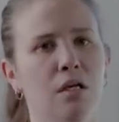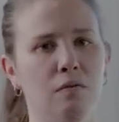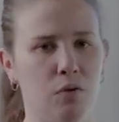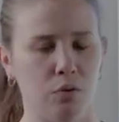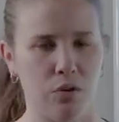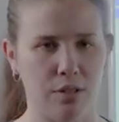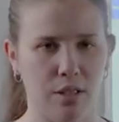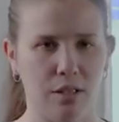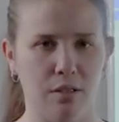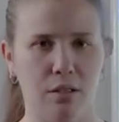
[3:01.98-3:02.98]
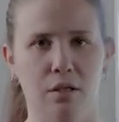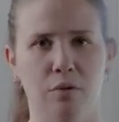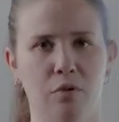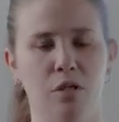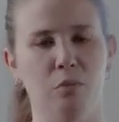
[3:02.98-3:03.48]
if you looked at
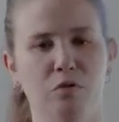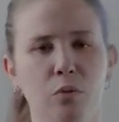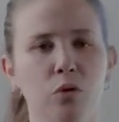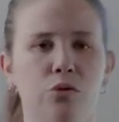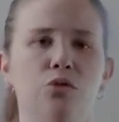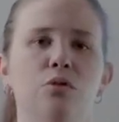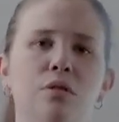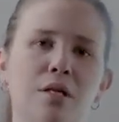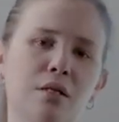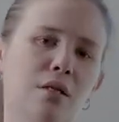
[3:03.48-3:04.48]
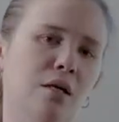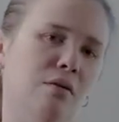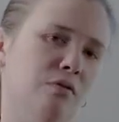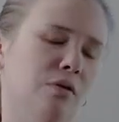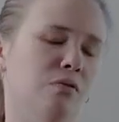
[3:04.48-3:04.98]
the number of moles, you could then kind
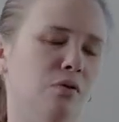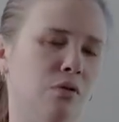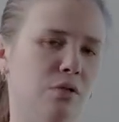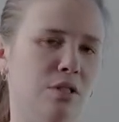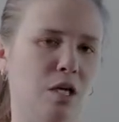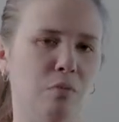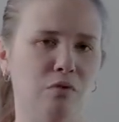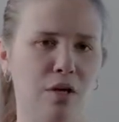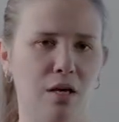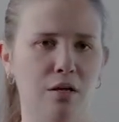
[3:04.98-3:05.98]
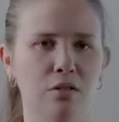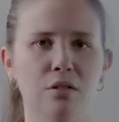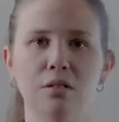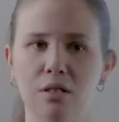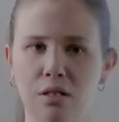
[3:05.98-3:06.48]
of infer the type of
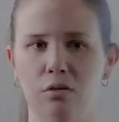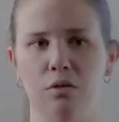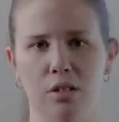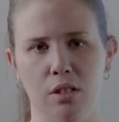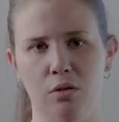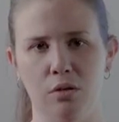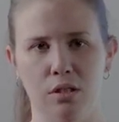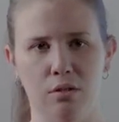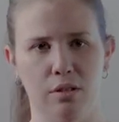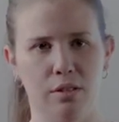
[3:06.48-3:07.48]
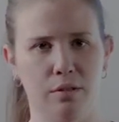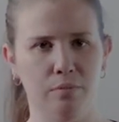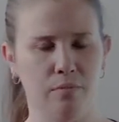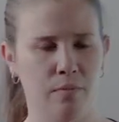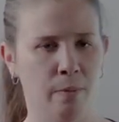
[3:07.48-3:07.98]
chaos. Is it increasing or
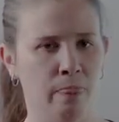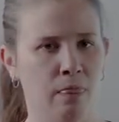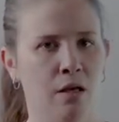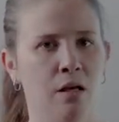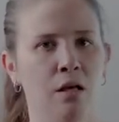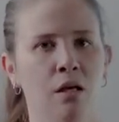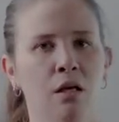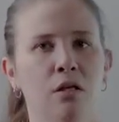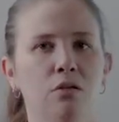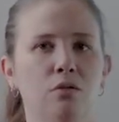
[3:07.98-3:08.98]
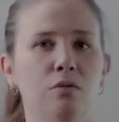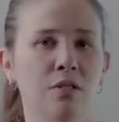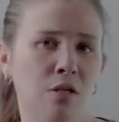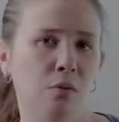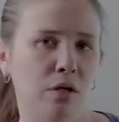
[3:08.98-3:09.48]
decreasing? So the
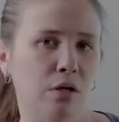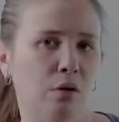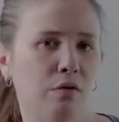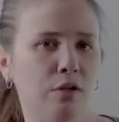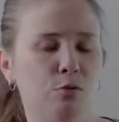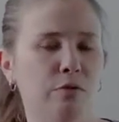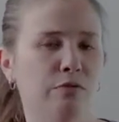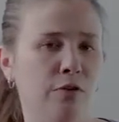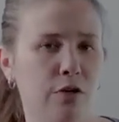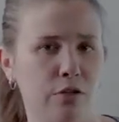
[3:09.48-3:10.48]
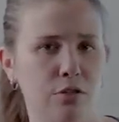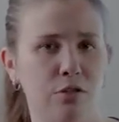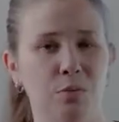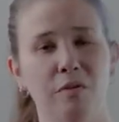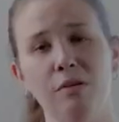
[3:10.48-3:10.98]
reason I wanted to go over entropy first,
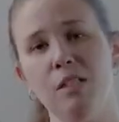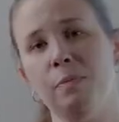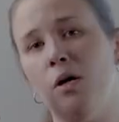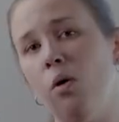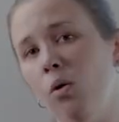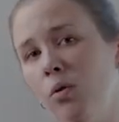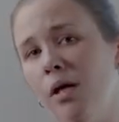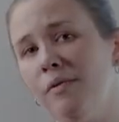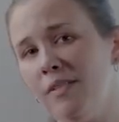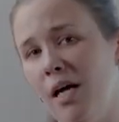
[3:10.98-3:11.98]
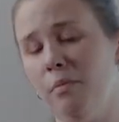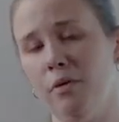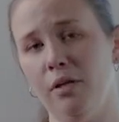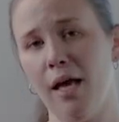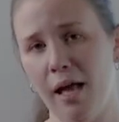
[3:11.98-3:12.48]
because we've already spent a whole lot of
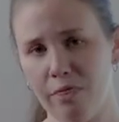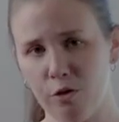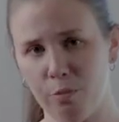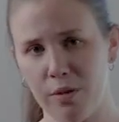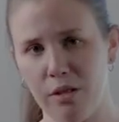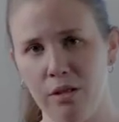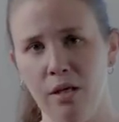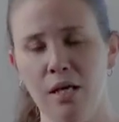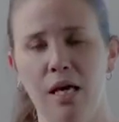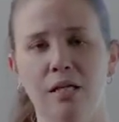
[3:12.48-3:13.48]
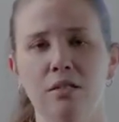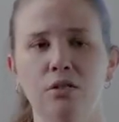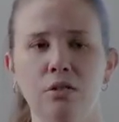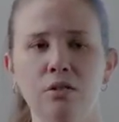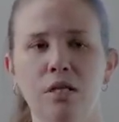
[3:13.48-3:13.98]
time on enthalpy, and as
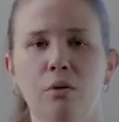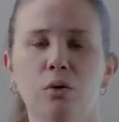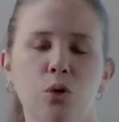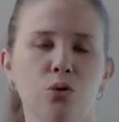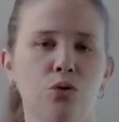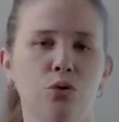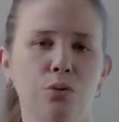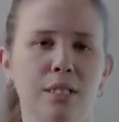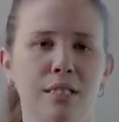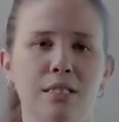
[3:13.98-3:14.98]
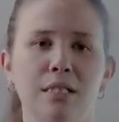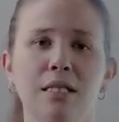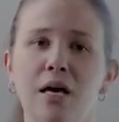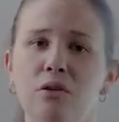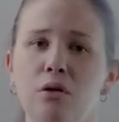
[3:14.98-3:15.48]
it turns out, those two things
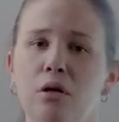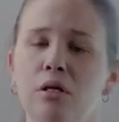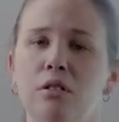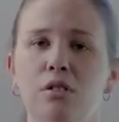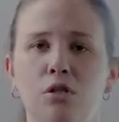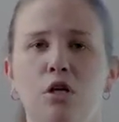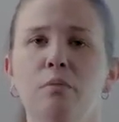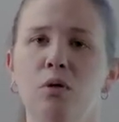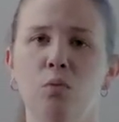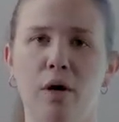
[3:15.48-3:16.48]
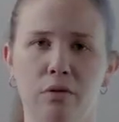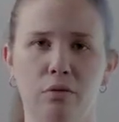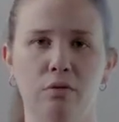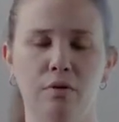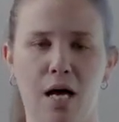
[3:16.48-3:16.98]
together are going to determine
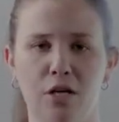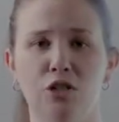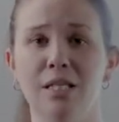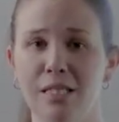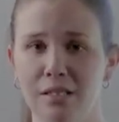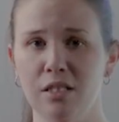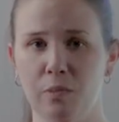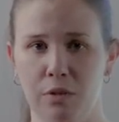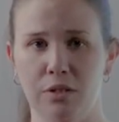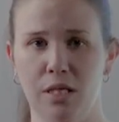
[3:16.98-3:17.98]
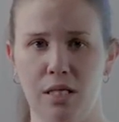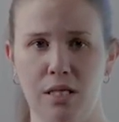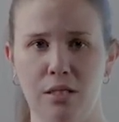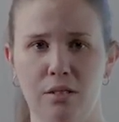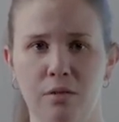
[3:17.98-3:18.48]
whether the reaction is
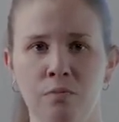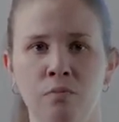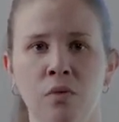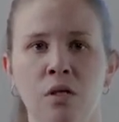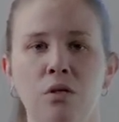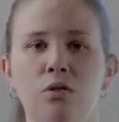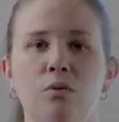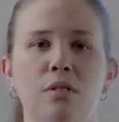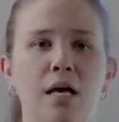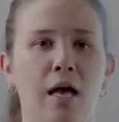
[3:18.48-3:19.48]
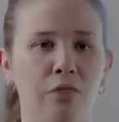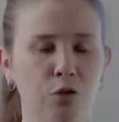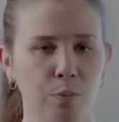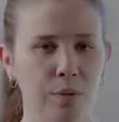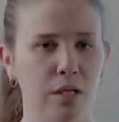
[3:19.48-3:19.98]
spontaneous. So it's
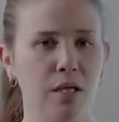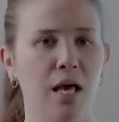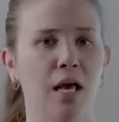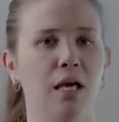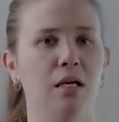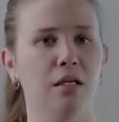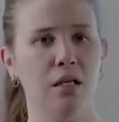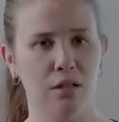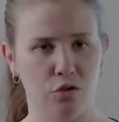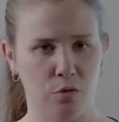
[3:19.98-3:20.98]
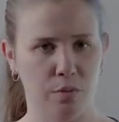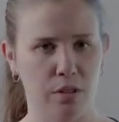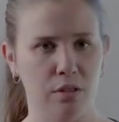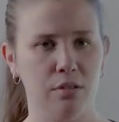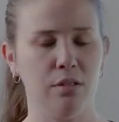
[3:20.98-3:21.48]
enthalpy and
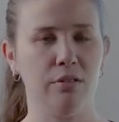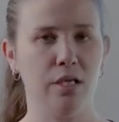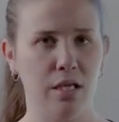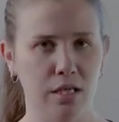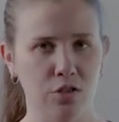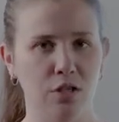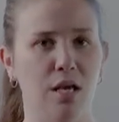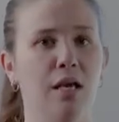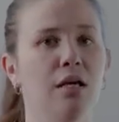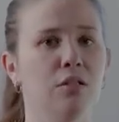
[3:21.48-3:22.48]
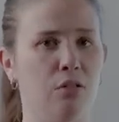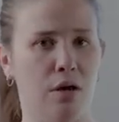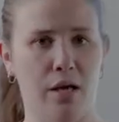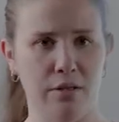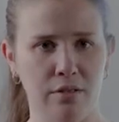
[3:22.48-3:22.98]
entropy, delta H and
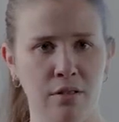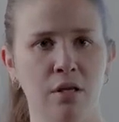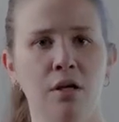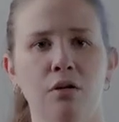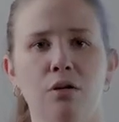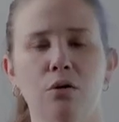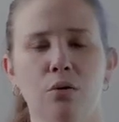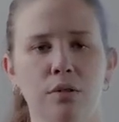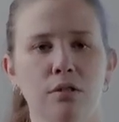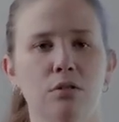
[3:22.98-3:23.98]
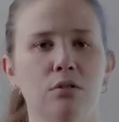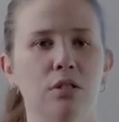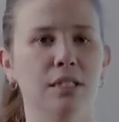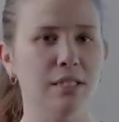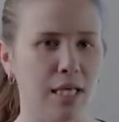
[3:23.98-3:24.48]
your S, that are going to
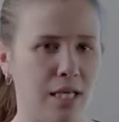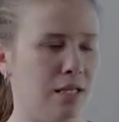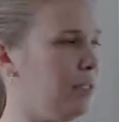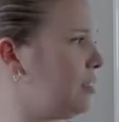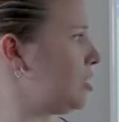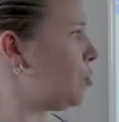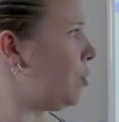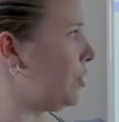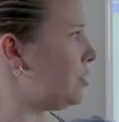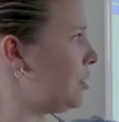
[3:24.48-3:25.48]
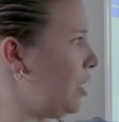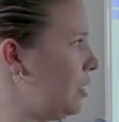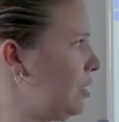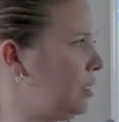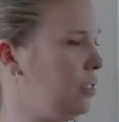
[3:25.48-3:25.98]
dictate the
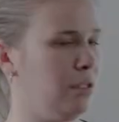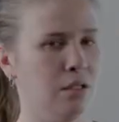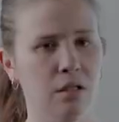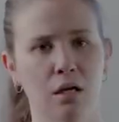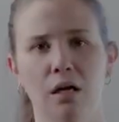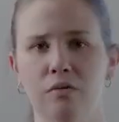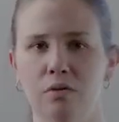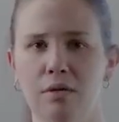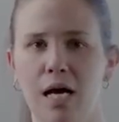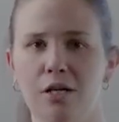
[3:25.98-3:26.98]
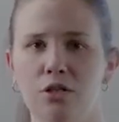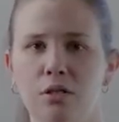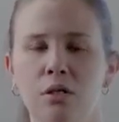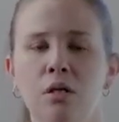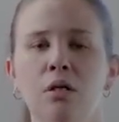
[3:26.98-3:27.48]
spontaneity of the reaction,